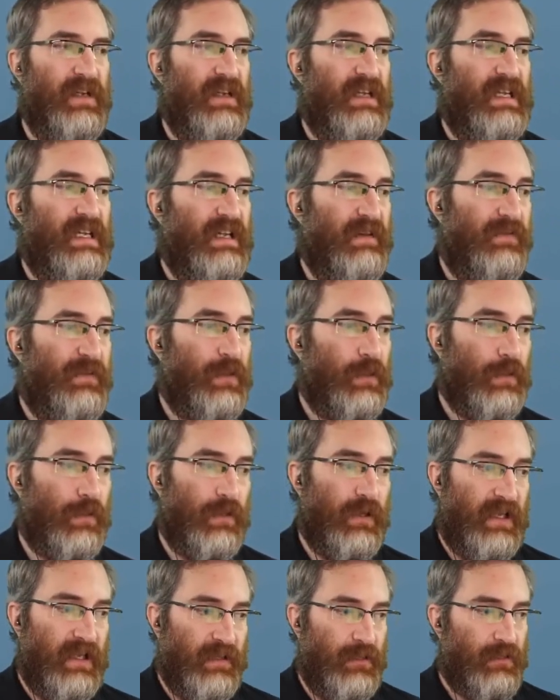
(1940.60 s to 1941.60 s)
If
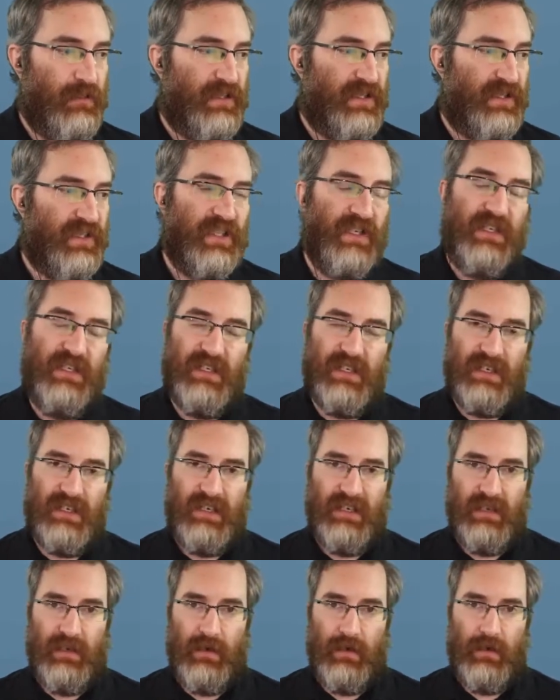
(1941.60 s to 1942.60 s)
you're interested
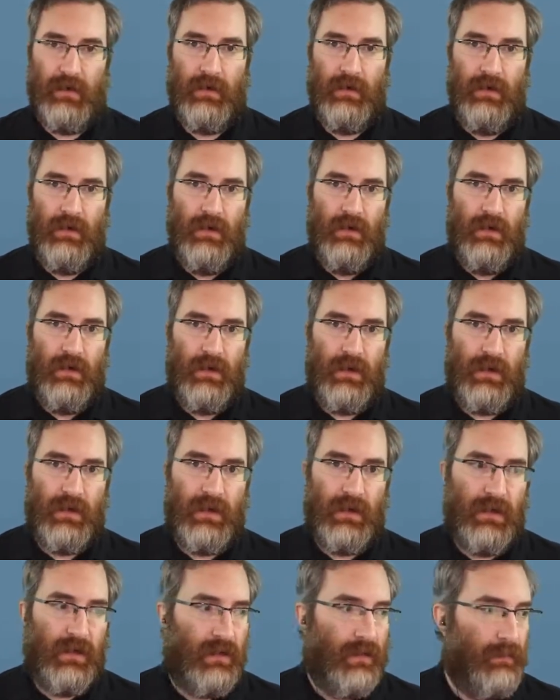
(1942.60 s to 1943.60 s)
in
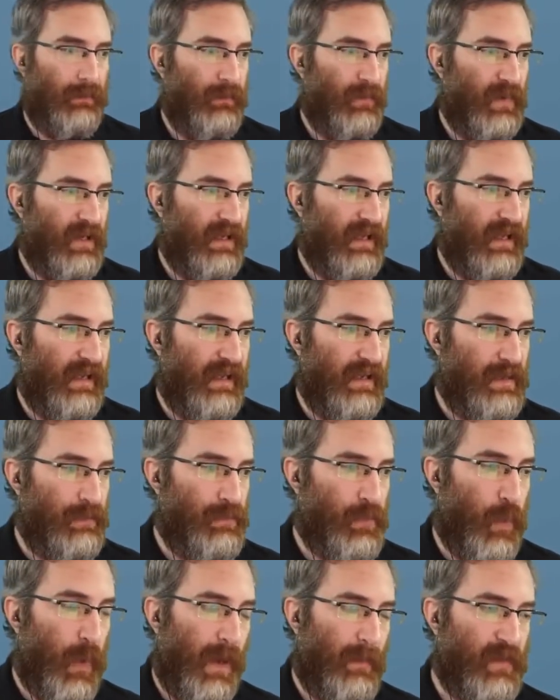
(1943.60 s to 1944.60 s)
a
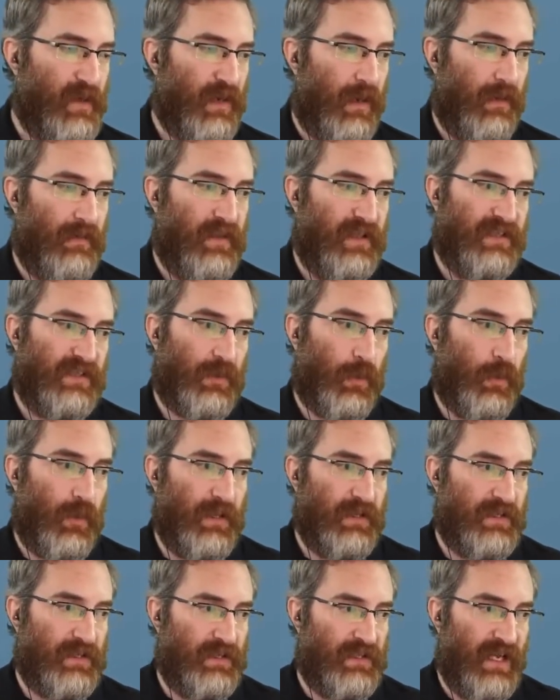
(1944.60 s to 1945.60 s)
webinar that's
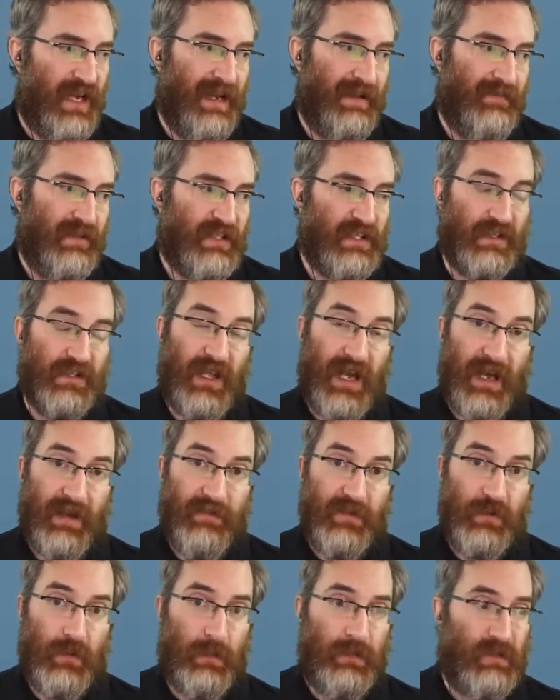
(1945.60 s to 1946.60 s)
going to dive into
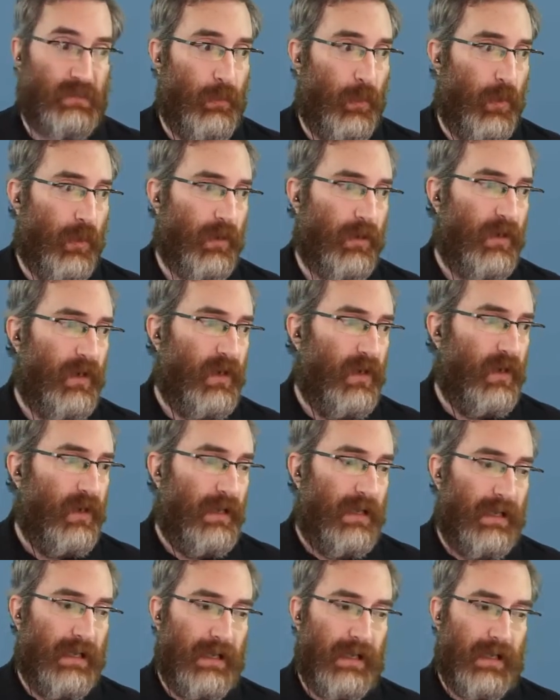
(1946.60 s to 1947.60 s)
LiveScript more,
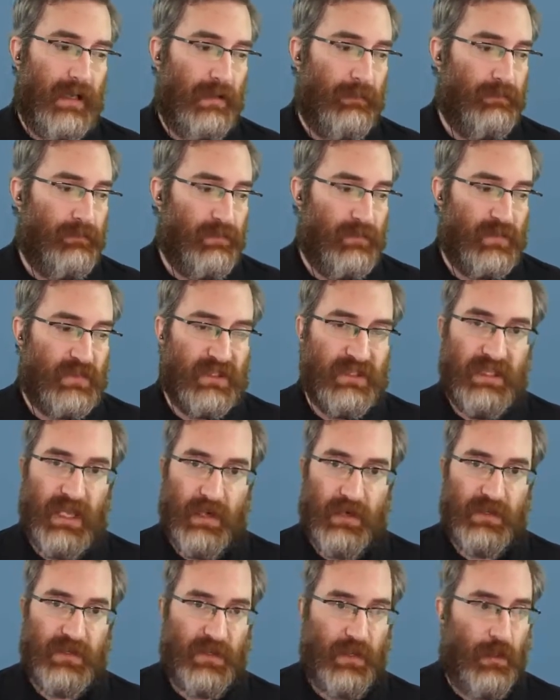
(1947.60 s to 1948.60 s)

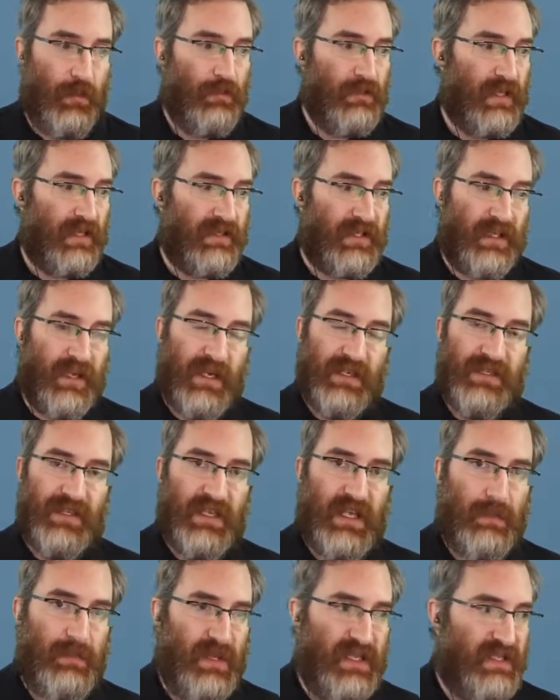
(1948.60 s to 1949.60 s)
let us know. Let the guys at
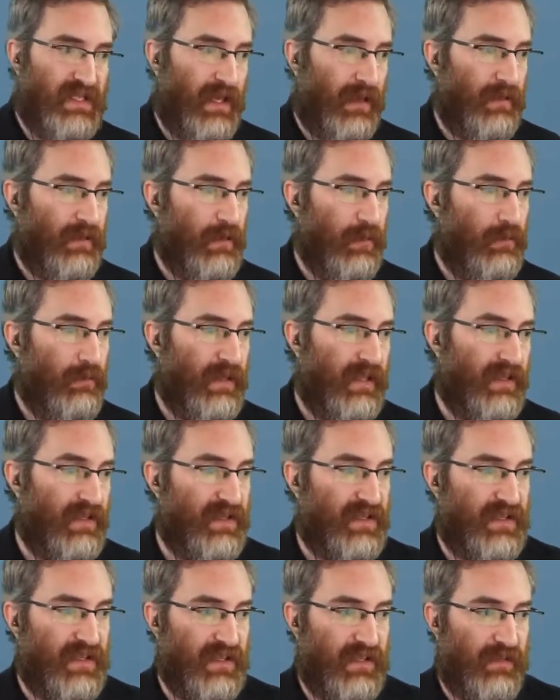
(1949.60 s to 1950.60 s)
AP Tech know. We can
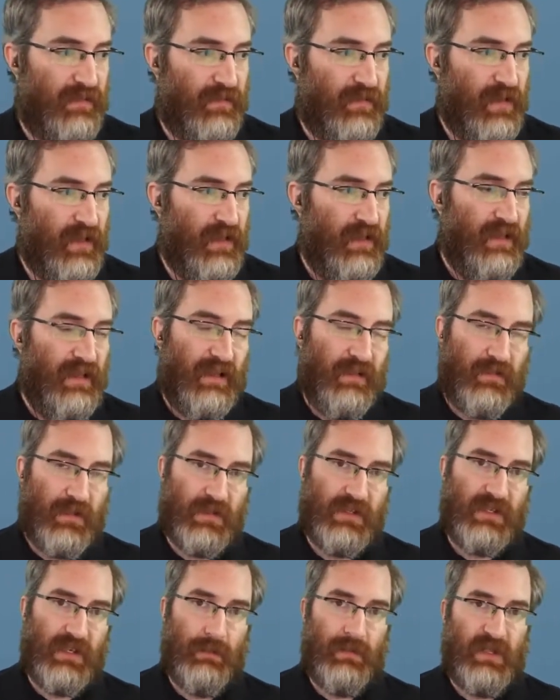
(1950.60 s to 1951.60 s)
see if
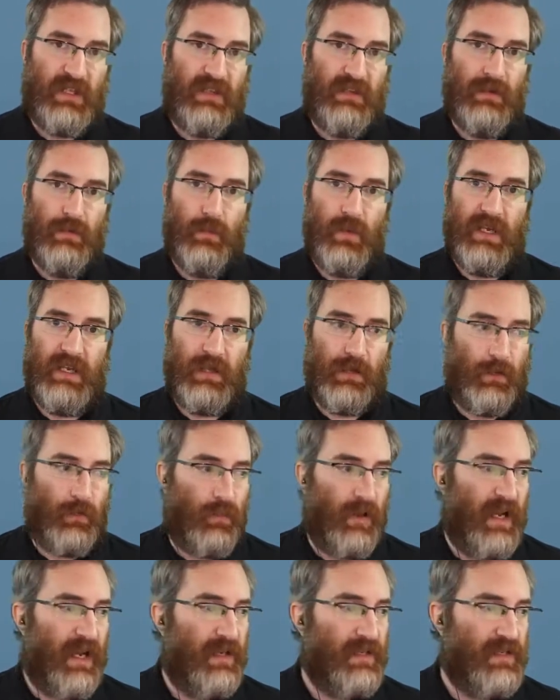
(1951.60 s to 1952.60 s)
there's something that we can
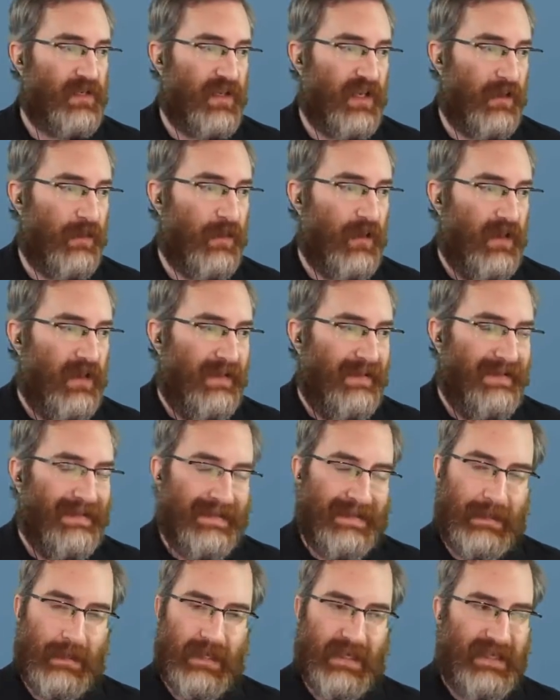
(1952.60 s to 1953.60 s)
arrange there.
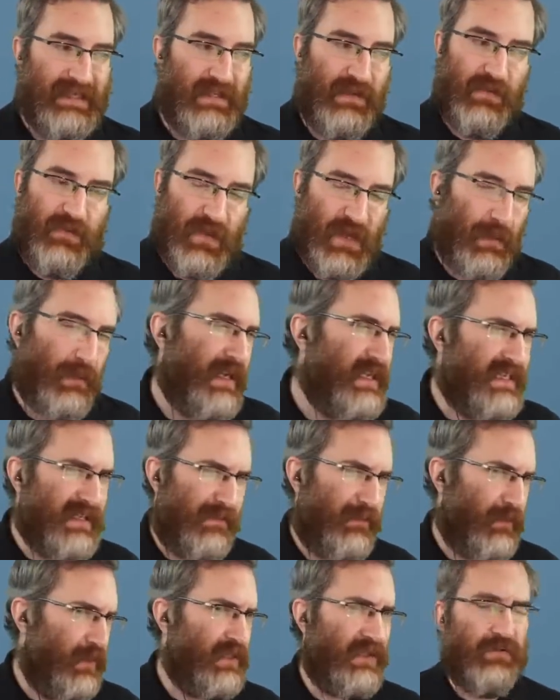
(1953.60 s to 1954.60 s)
It's a very
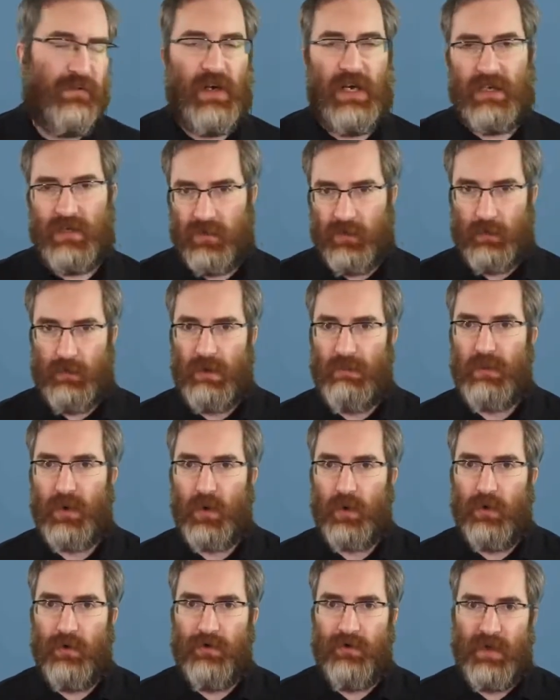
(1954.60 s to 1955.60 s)
different device from the
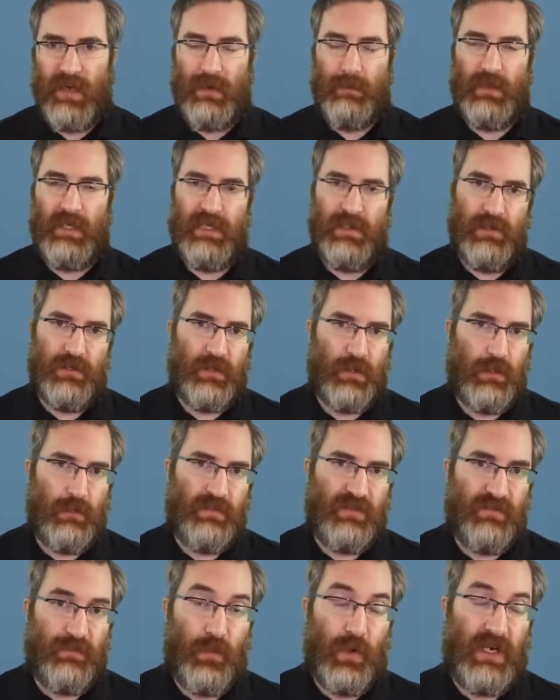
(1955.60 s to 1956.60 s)
Pearl family in
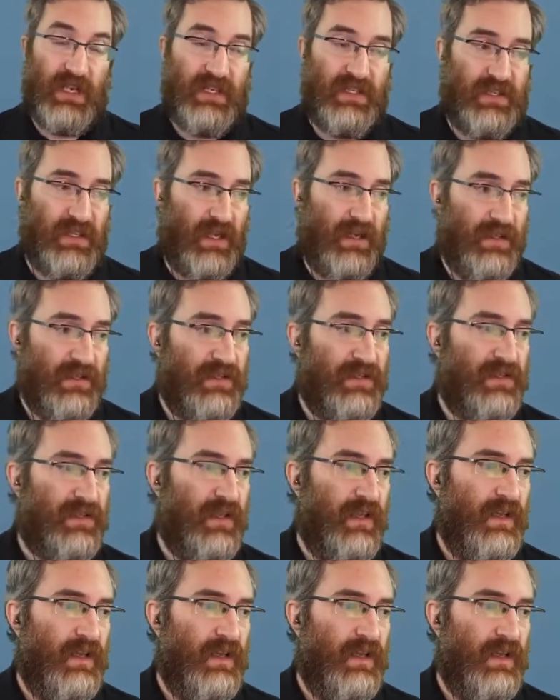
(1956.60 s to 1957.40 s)
terms of what it does.